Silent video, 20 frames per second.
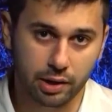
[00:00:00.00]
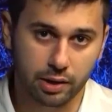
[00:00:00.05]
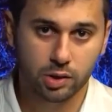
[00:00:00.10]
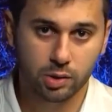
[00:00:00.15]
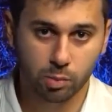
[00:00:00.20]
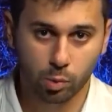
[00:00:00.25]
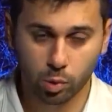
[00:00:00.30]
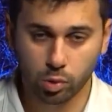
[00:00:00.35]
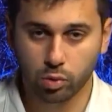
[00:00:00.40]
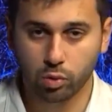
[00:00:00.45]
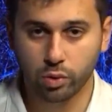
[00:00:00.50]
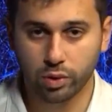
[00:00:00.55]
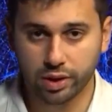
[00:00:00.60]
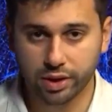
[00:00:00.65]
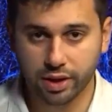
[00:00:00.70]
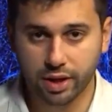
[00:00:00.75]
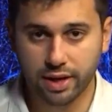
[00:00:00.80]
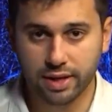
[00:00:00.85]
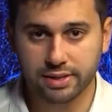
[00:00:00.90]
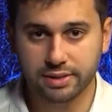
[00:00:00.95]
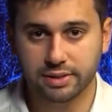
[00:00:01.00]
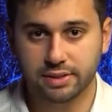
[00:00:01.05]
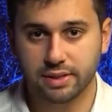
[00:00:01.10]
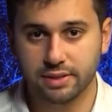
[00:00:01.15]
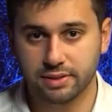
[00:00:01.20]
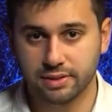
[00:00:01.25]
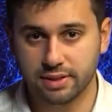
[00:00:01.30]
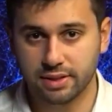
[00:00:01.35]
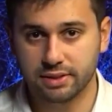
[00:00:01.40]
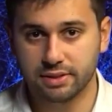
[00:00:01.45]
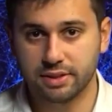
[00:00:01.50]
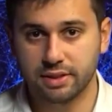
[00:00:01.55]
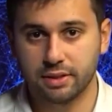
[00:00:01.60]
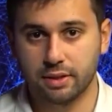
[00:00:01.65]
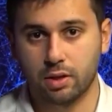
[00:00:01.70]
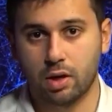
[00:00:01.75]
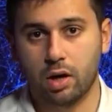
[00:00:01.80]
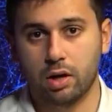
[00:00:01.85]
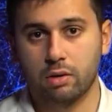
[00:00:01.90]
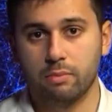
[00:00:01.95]
The more organized, consistent, and
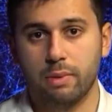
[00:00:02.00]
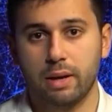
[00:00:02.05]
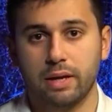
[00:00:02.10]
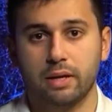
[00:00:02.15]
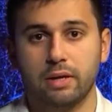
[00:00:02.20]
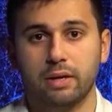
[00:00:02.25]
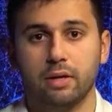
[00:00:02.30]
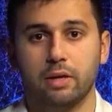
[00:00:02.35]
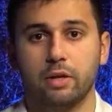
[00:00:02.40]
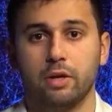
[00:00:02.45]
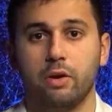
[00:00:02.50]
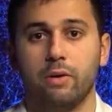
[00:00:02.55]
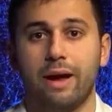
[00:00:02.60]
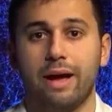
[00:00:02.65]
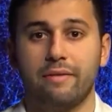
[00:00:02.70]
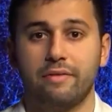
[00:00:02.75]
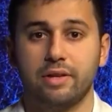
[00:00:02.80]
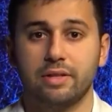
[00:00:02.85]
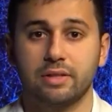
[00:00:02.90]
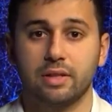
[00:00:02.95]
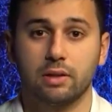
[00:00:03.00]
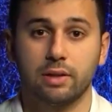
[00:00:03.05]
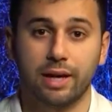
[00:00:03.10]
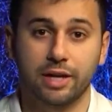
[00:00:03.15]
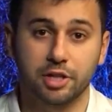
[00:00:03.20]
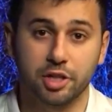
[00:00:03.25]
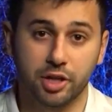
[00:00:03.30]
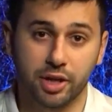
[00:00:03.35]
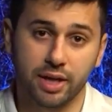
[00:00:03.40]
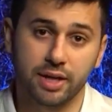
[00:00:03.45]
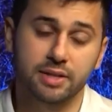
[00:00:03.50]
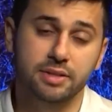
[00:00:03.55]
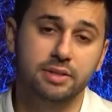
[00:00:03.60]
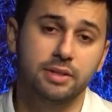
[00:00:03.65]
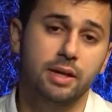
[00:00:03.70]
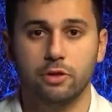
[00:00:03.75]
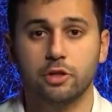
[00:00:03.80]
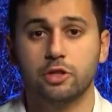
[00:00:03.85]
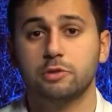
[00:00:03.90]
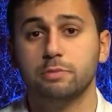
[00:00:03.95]
automated your evidence collection is,
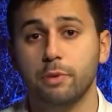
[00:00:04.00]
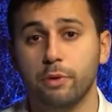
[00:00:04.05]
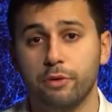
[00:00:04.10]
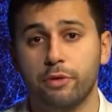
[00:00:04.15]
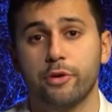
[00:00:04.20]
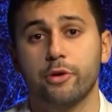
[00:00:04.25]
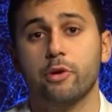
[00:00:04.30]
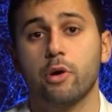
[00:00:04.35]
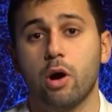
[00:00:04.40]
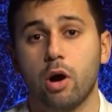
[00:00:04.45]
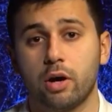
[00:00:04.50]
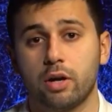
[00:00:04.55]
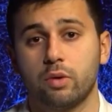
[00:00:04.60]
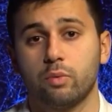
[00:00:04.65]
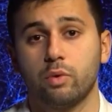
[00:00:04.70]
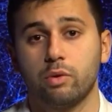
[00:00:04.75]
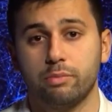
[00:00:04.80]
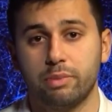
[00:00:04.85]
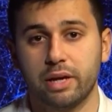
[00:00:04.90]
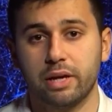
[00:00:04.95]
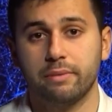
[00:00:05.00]
the smoother your audit will be.